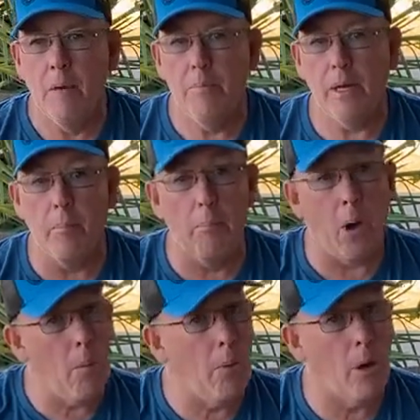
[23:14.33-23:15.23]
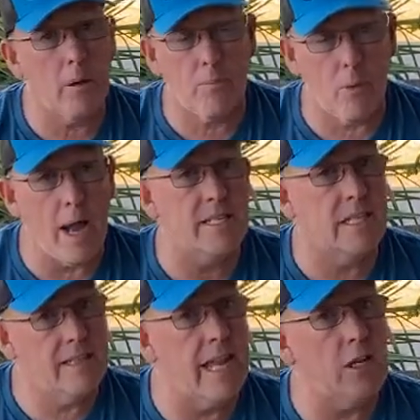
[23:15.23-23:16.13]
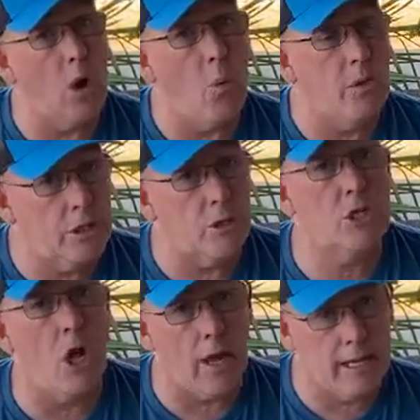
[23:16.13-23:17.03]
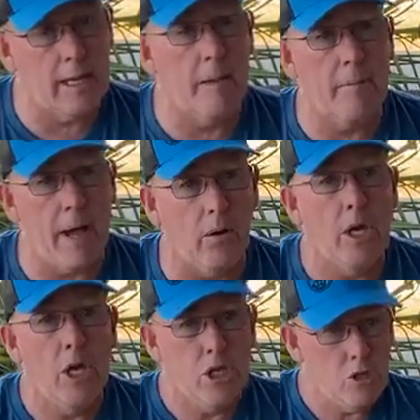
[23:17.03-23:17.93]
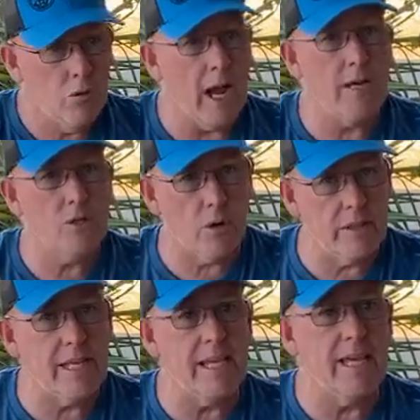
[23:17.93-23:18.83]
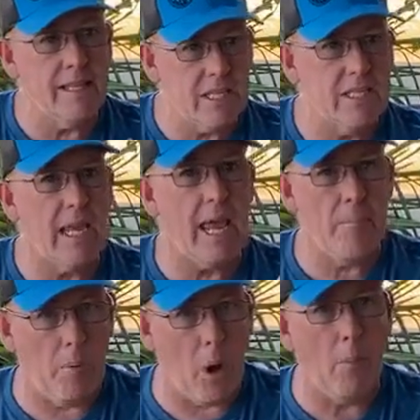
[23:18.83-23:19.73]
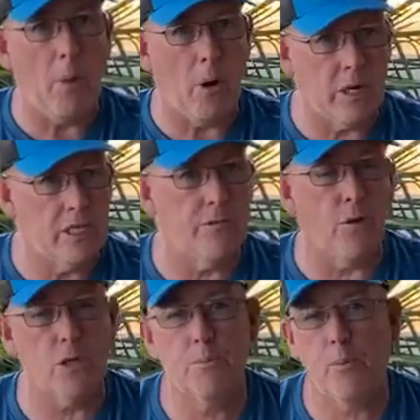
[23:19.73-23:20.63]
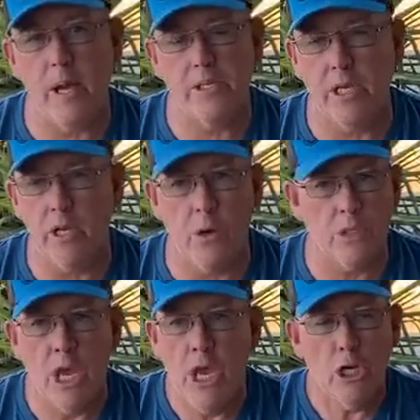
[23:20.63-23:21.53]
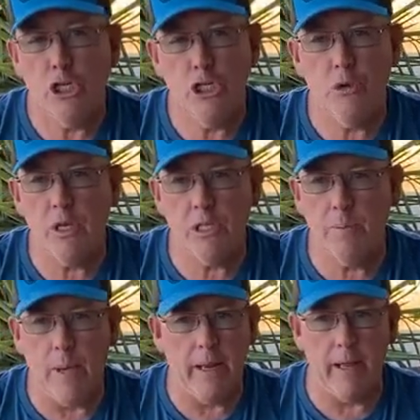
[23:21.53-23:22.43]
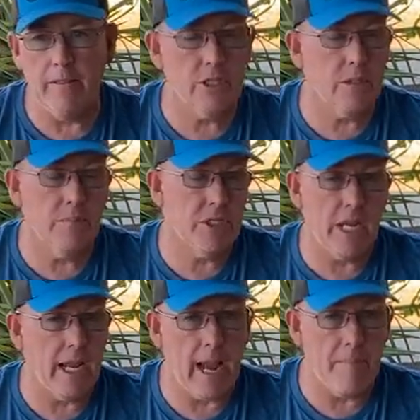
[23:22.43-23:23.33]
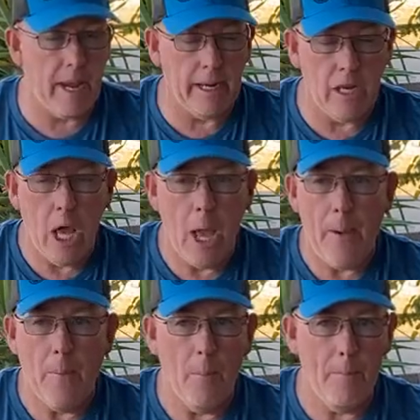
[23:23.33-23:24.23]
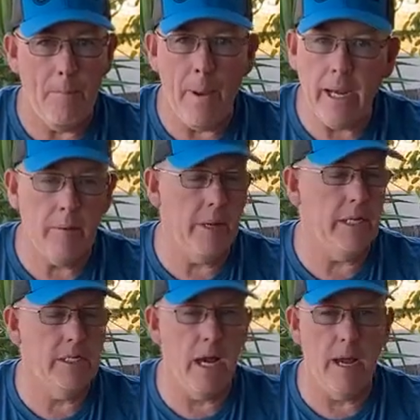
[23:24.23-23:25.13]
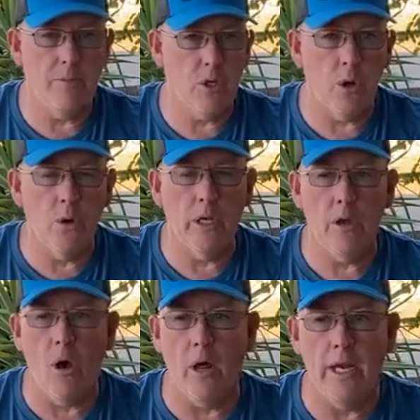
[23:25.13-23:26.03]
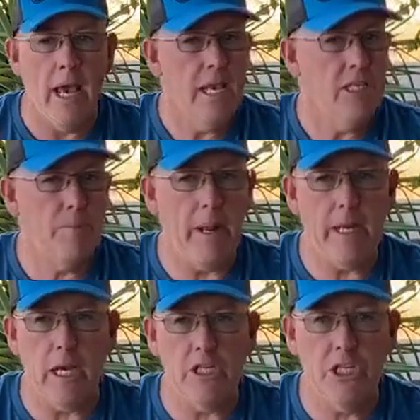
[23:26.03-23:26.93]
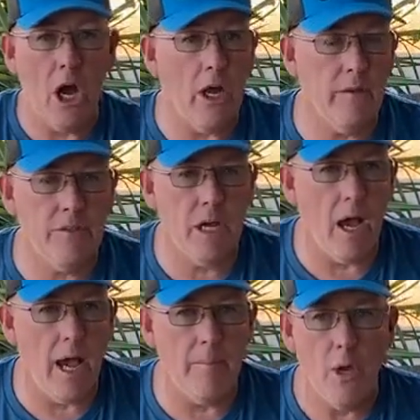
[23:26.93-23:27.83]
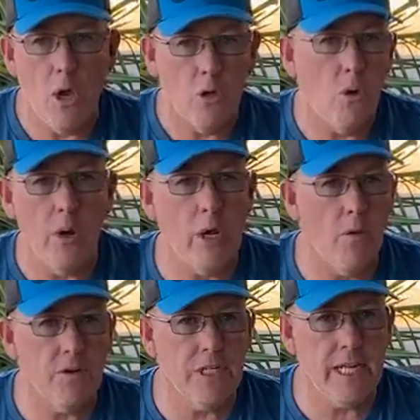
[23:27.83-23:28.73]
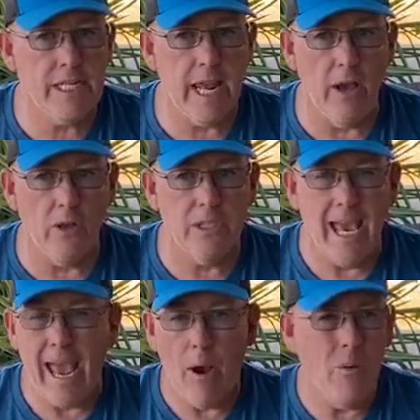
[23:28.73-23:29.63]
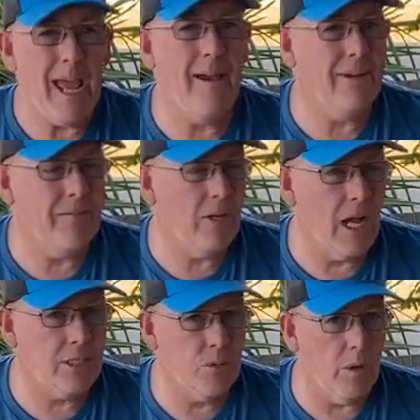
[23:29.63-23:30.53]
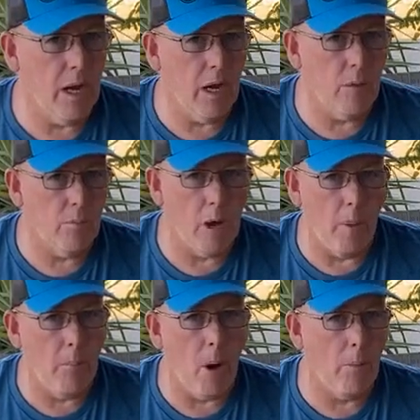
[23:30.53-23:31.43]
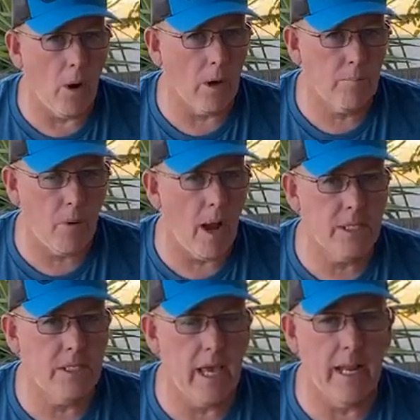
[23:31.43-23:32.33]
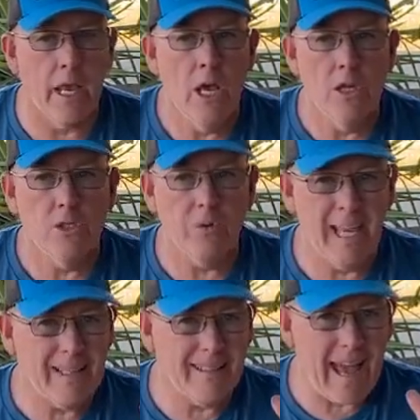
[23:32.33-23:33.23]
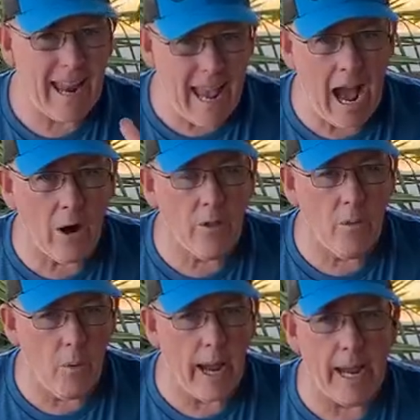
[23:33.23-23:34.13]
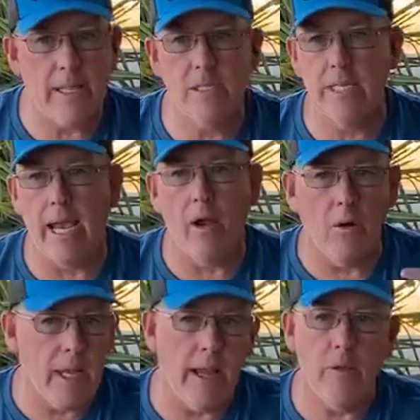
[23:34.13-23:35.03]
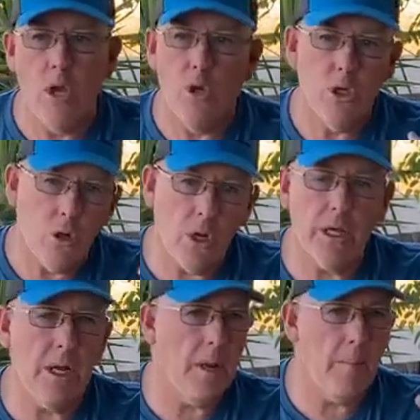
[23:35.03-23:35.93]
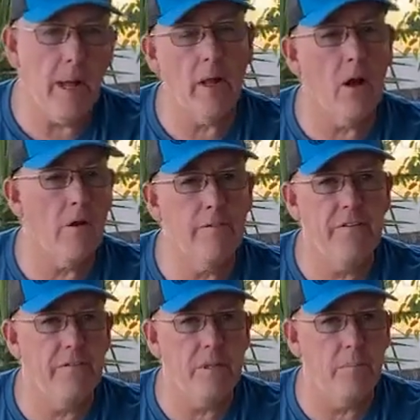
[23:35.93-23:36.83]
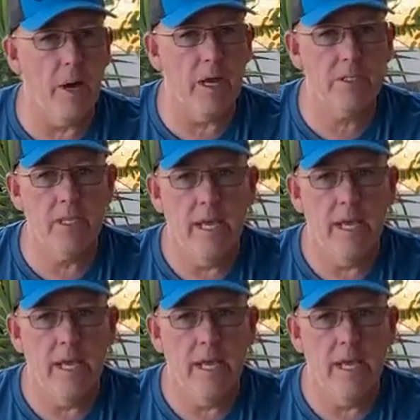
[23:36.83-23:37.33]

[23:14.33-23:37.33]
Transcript: but a ballpark price that they know what they're talking about you guys are on the in the same ballpark as far as pricing goes because you can spend and this is a mistake i made many many times early on spending a ton of time going over details and we haven't even got to a, a, a ballpark price yet so get that out of the way and say, okay, you're looking at about 150 bucks.